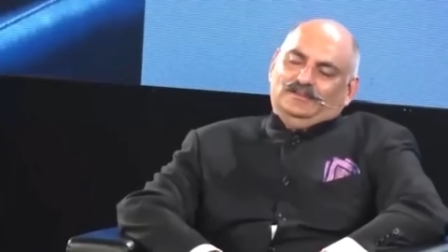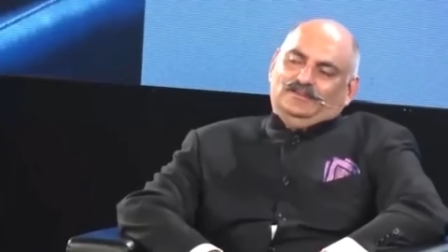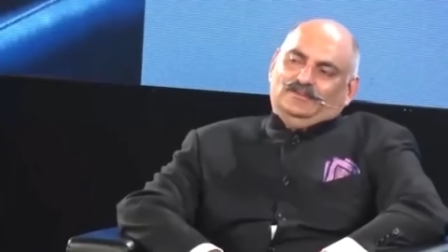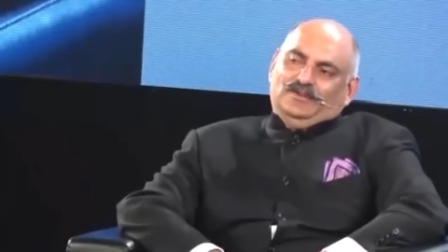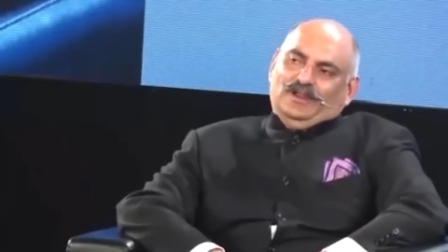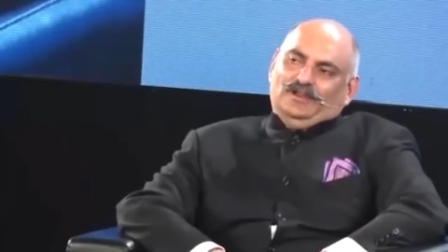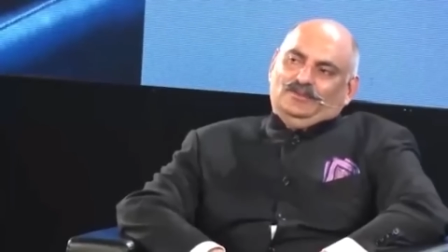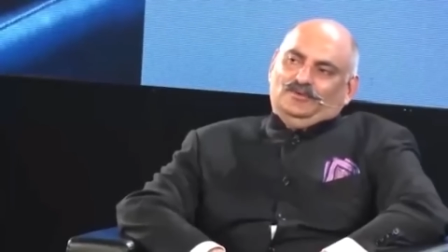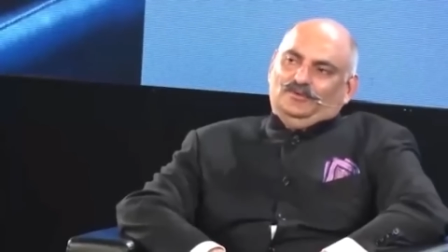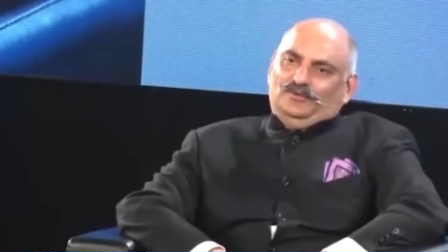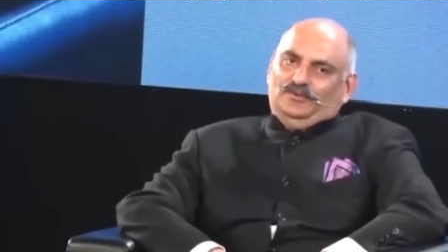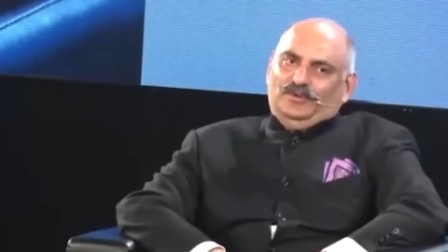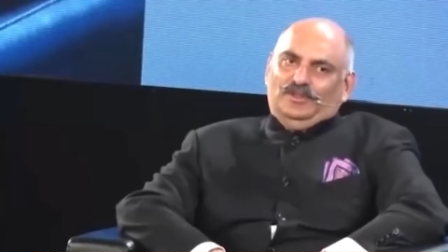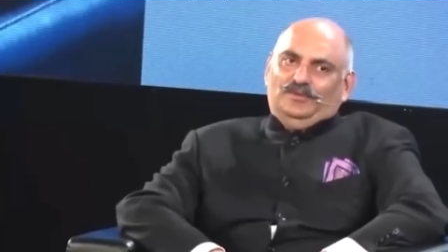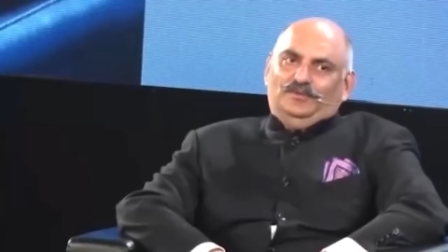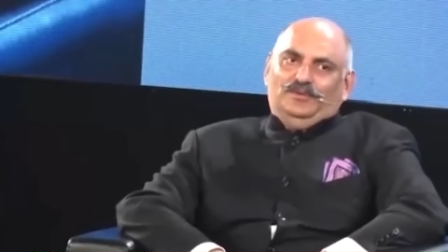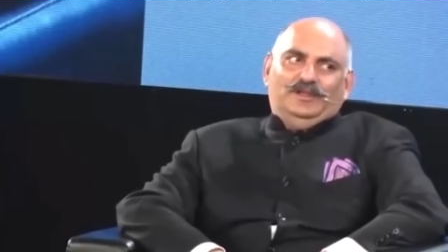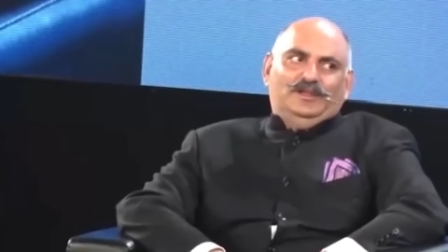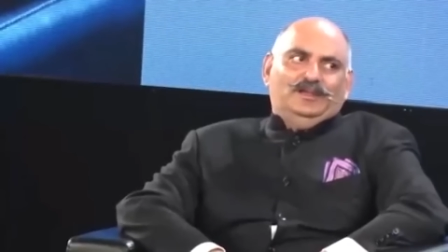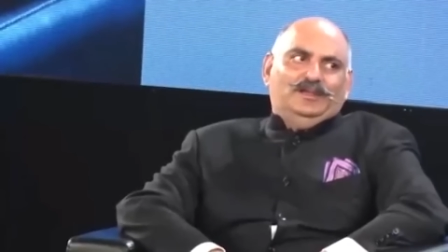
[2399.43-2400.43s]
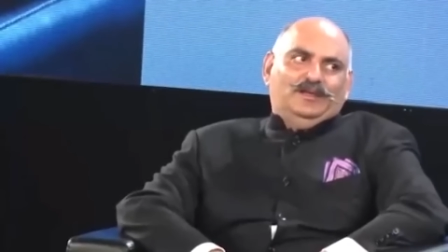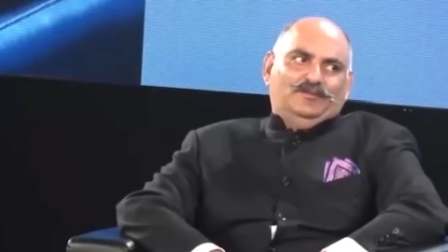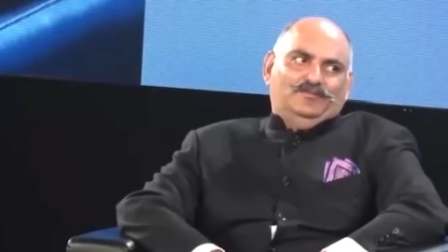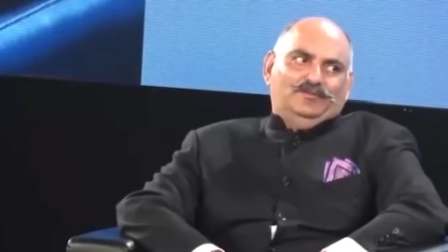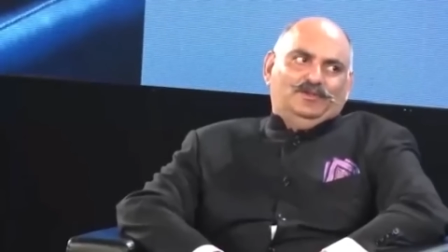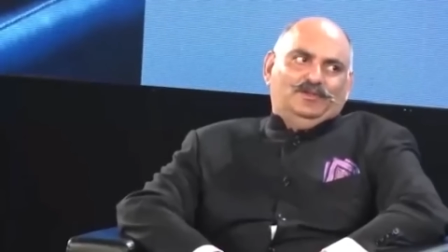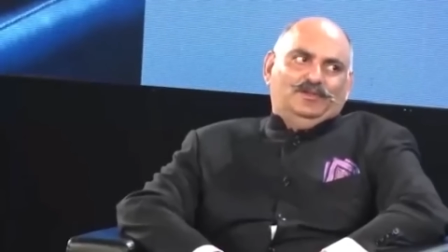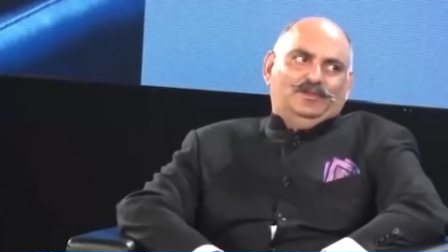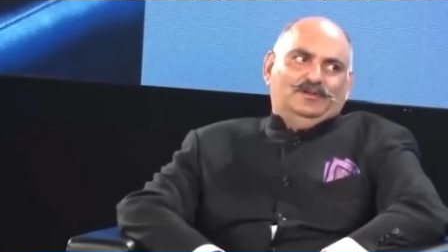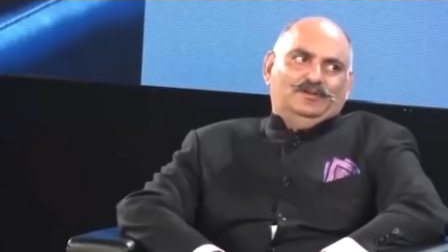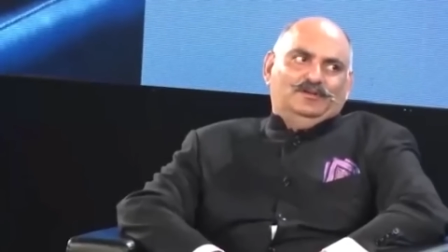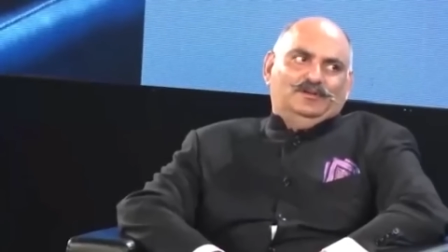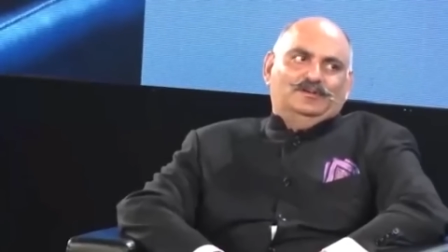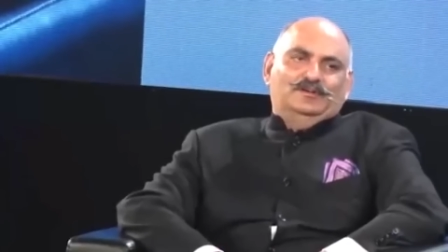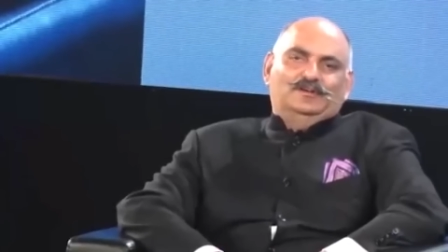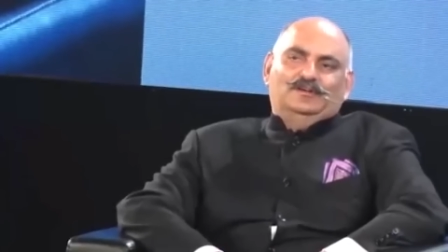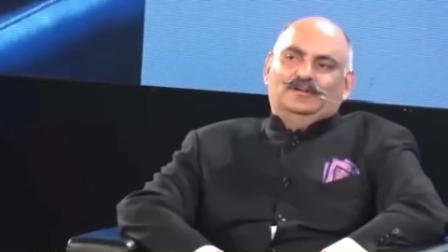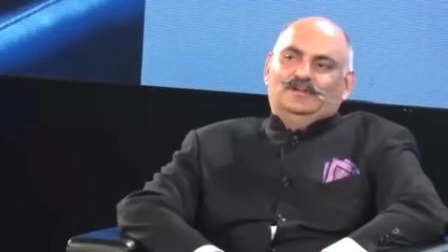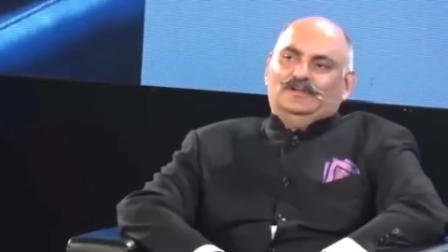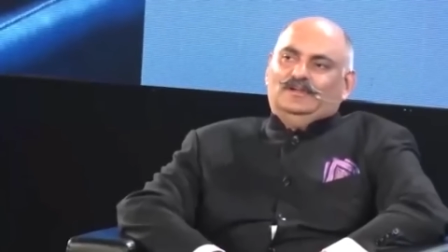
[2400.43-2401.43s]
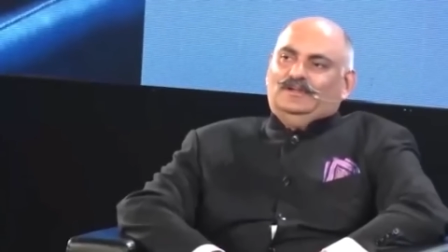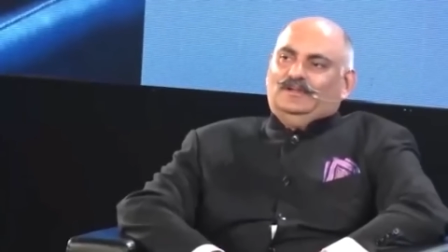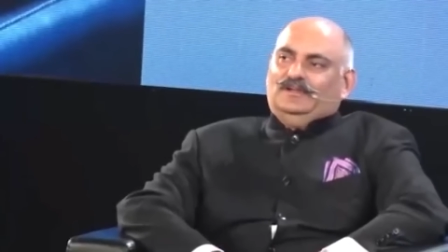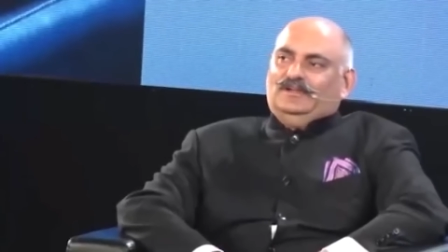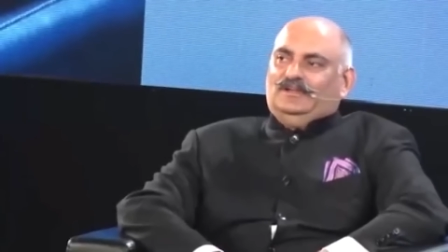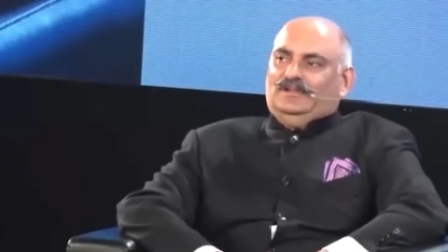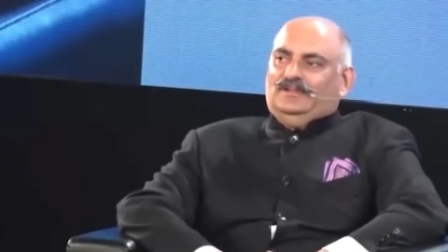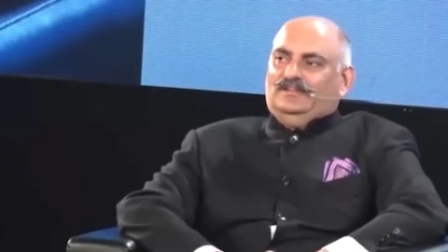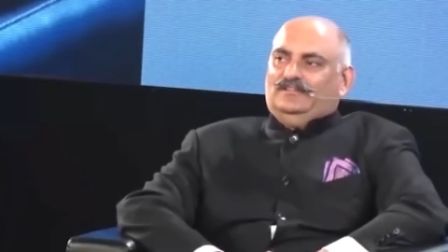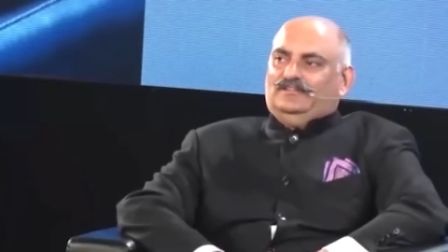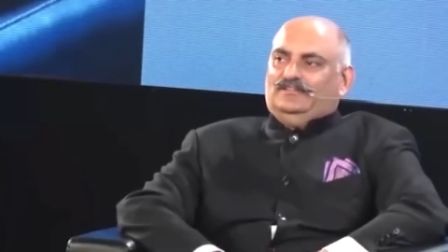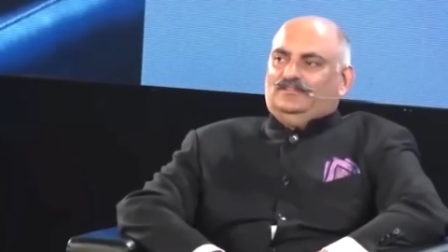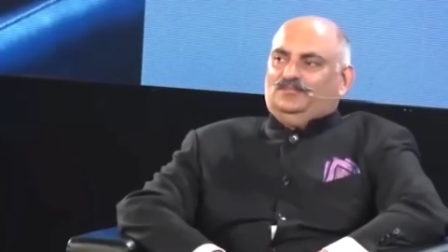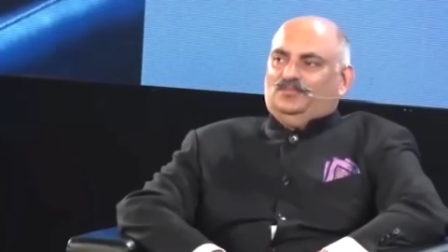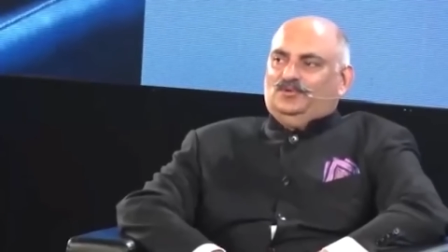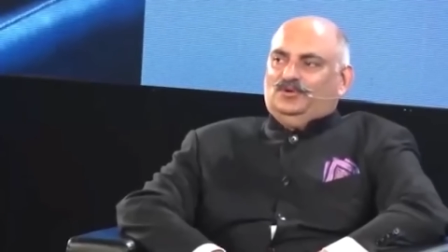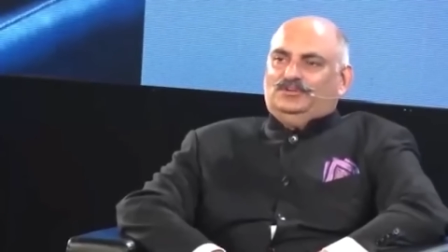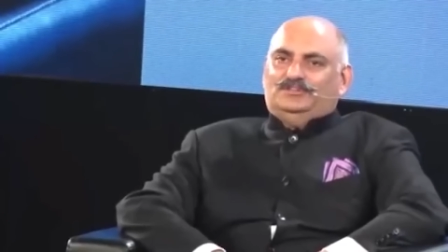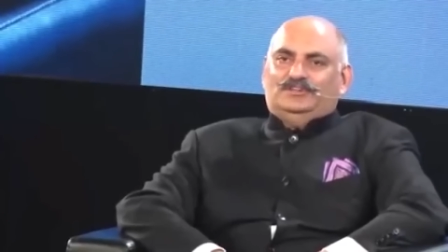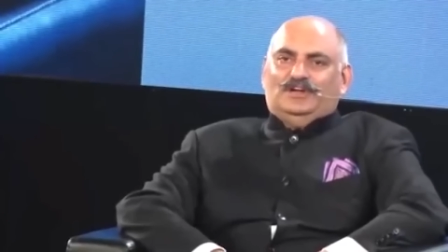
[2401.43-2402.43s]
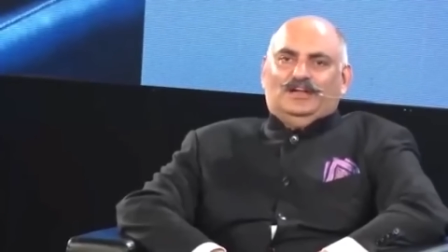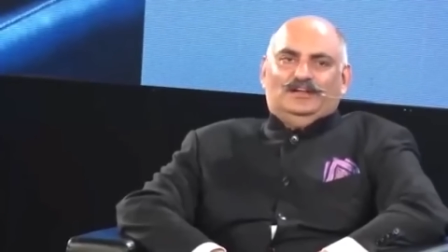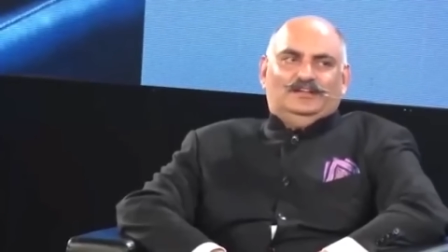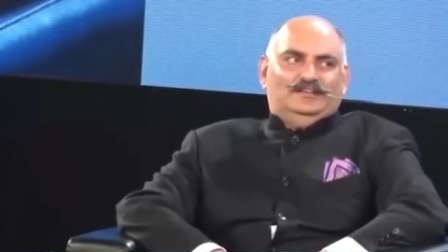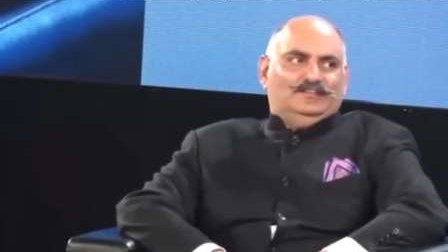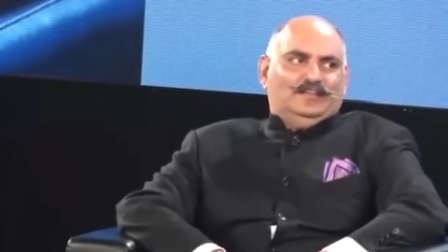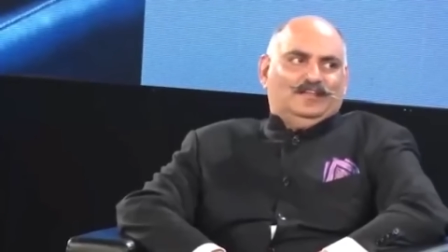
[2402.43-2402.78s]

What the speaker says: try to reread every year is Poor Charlie's